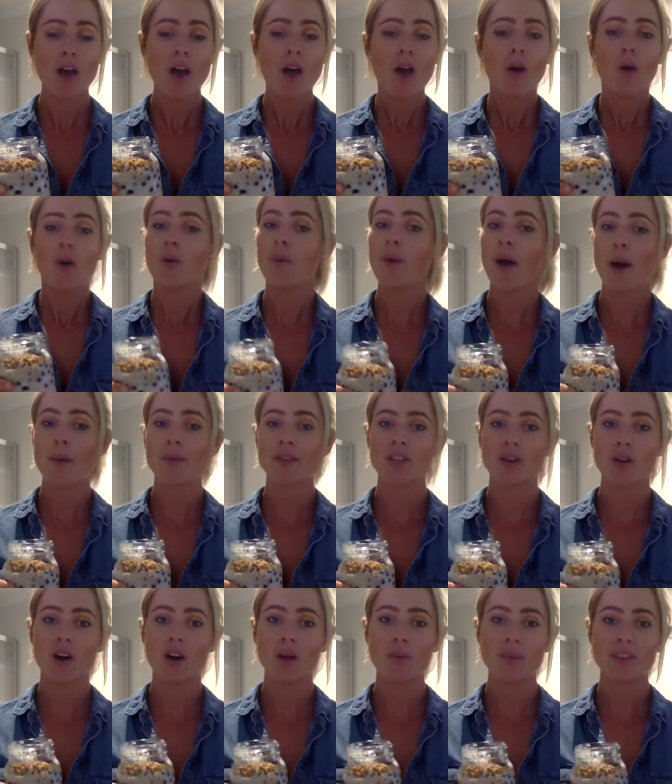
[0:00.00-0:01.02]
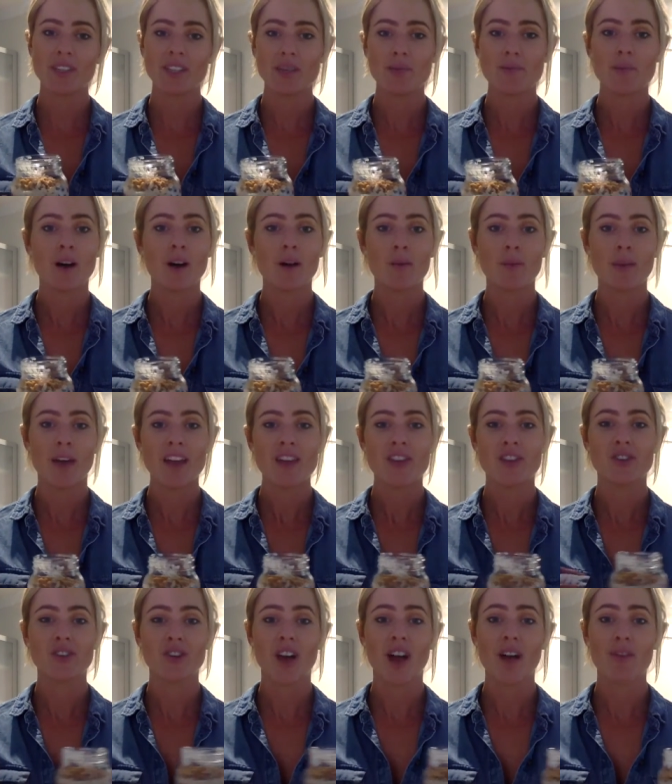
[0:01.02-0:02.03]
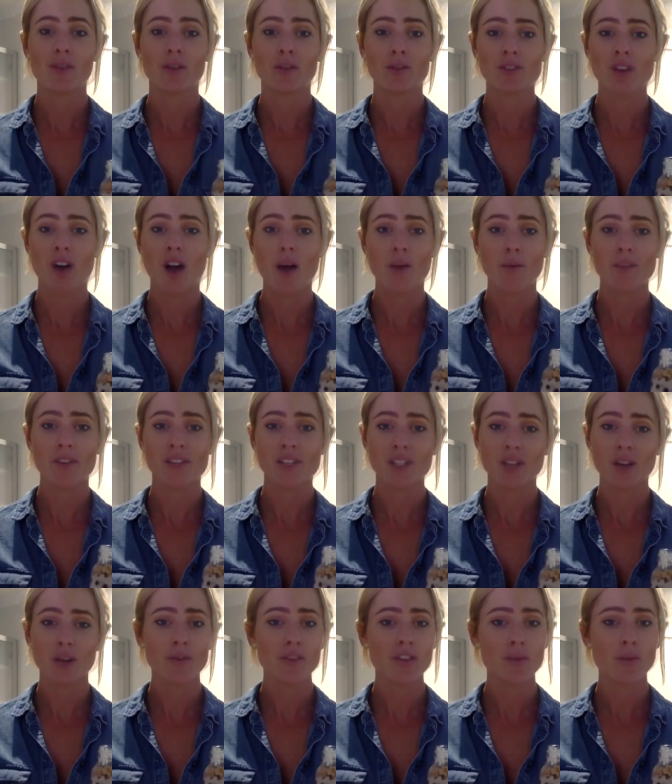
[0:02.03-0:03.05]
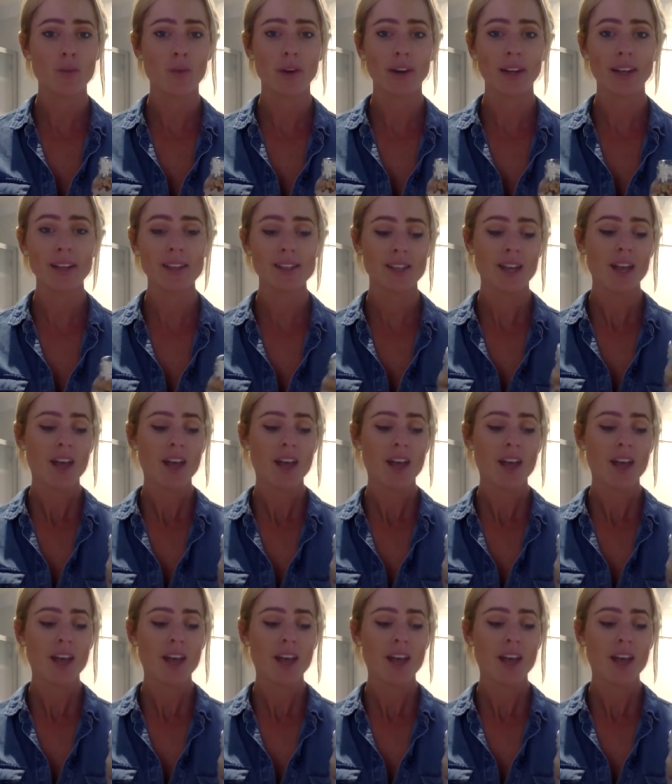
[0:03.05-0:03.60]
Or perhaps you are a busy mum and you don't have a lot of time for yourself in the mornings.